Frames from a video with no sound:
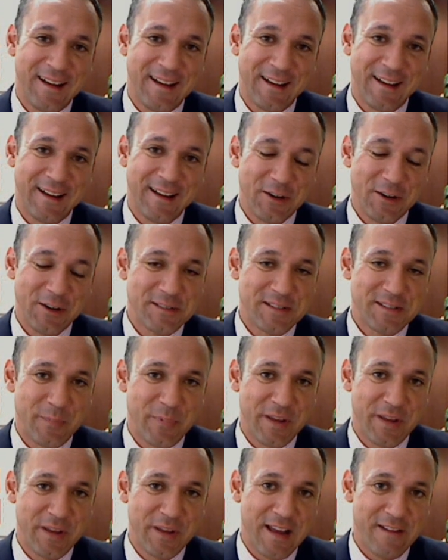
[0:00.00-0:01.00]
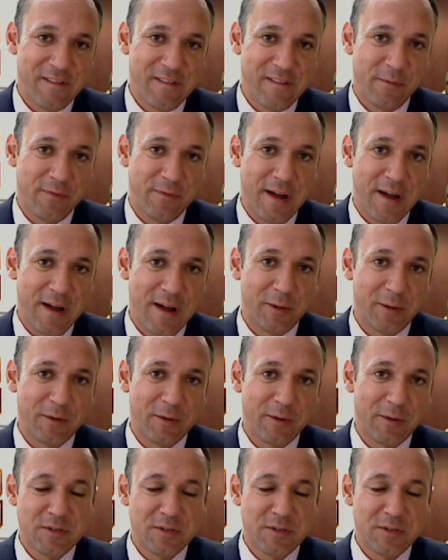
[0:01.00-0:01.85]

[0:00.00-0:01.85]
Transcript: go to your CPA and have them file.